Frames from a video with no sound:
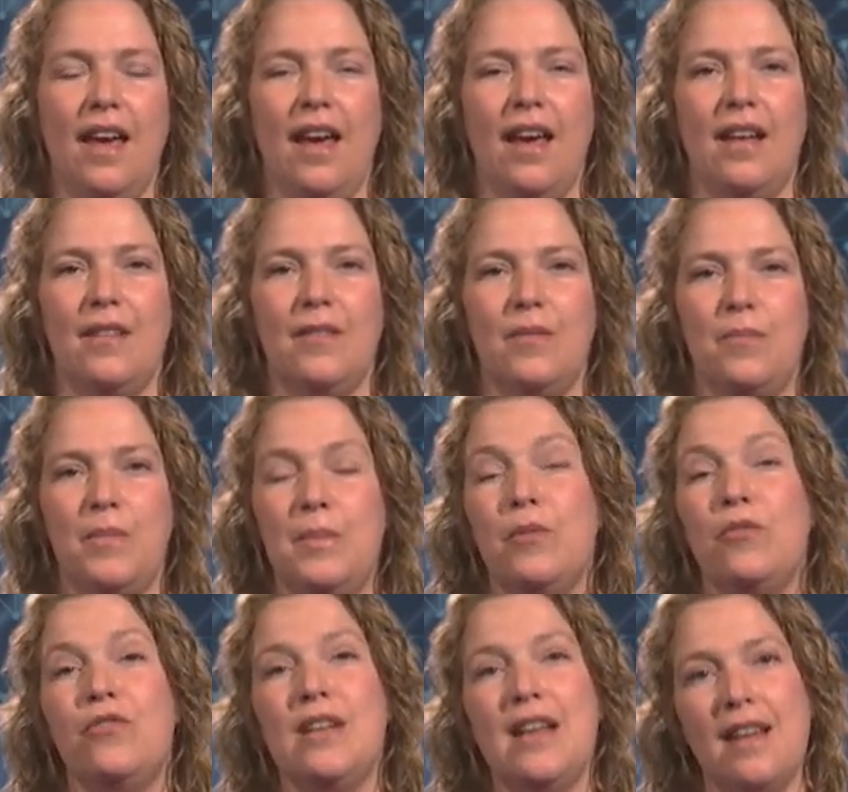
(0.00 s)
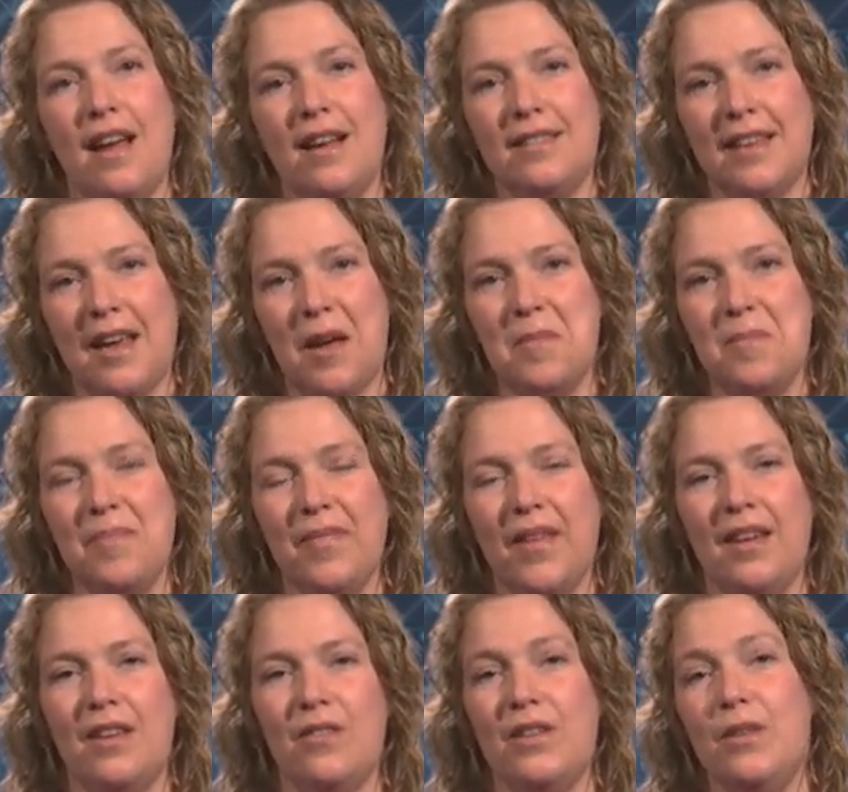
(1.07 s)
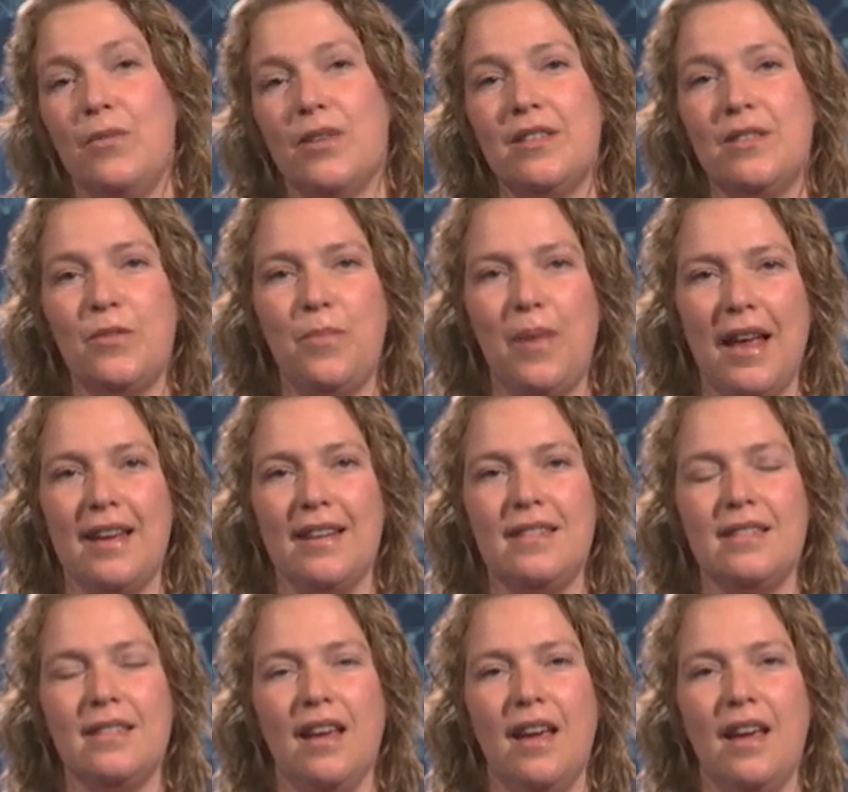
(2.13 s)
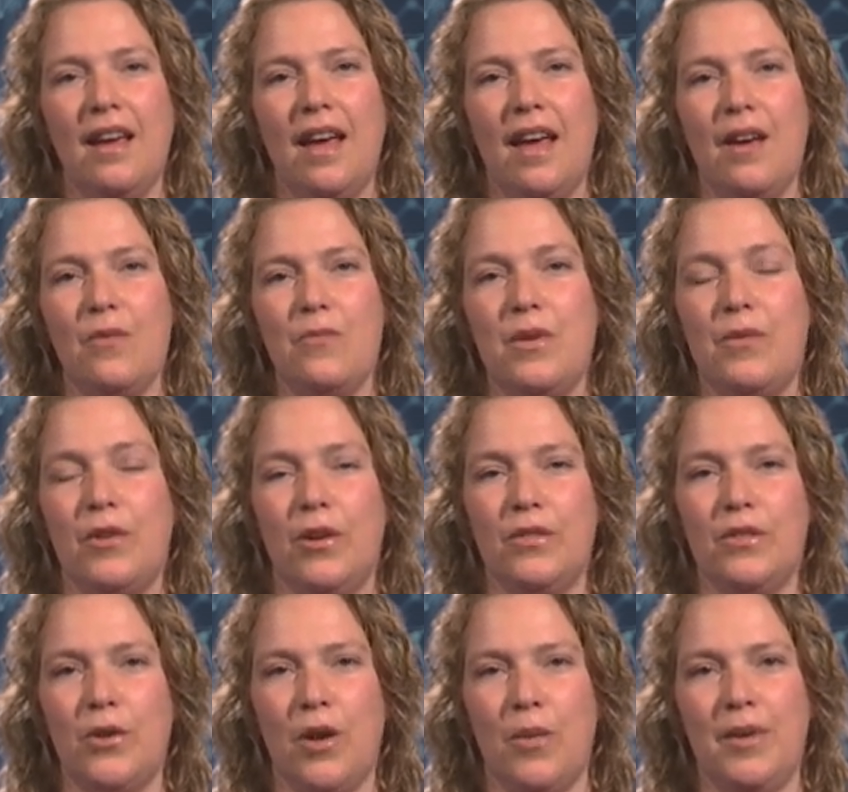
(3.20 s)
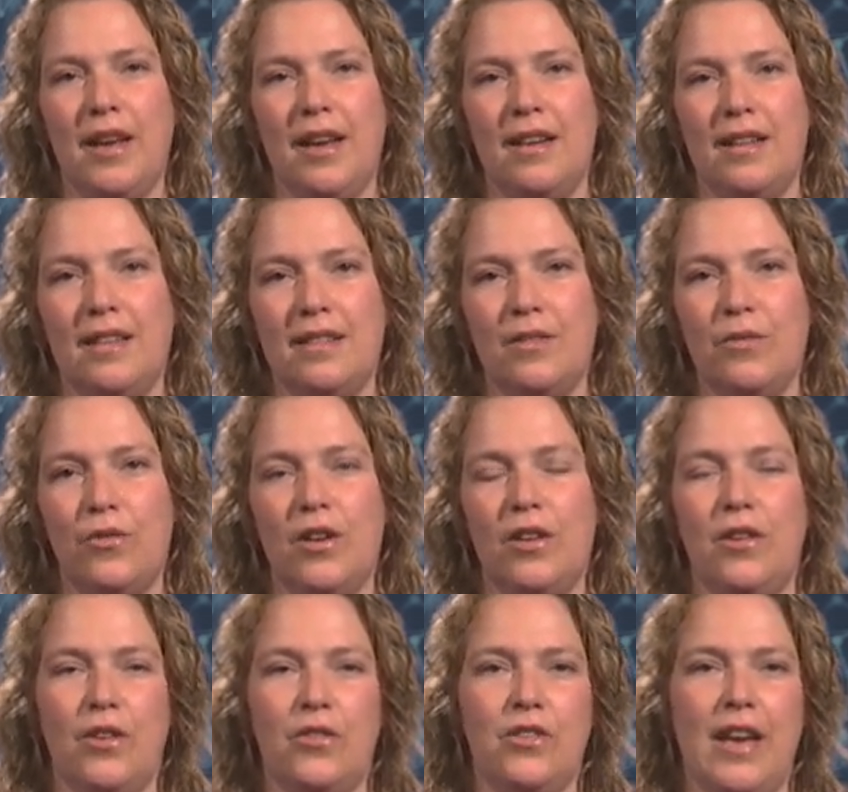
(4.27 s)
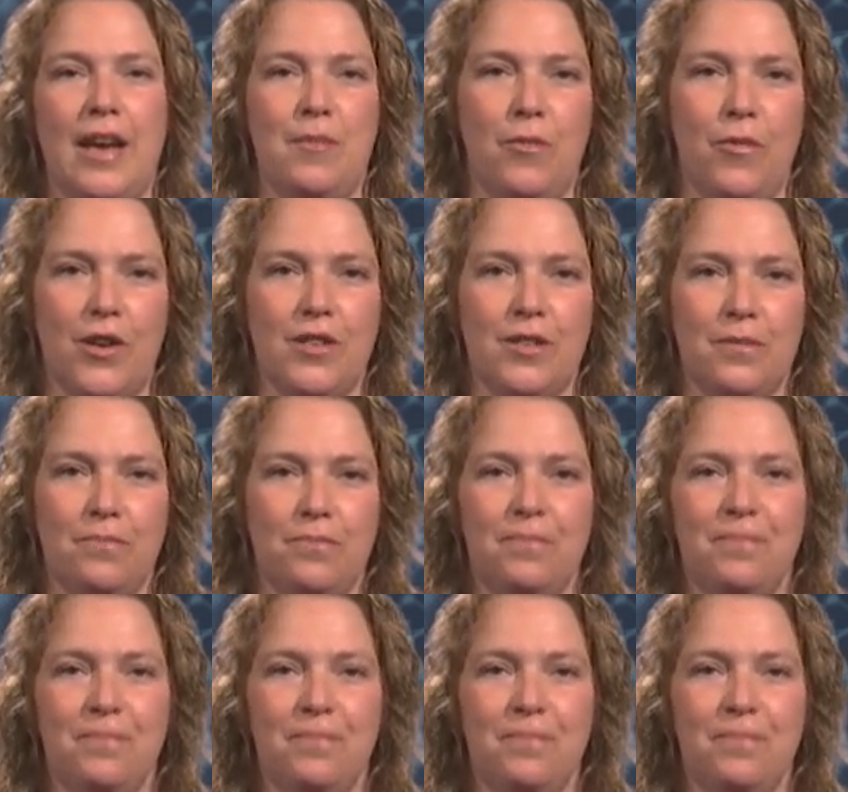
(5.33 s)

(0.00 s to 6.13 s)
And people really liked the game and they really wanted to play it. And we were also nominated for the Dutch Game Awards.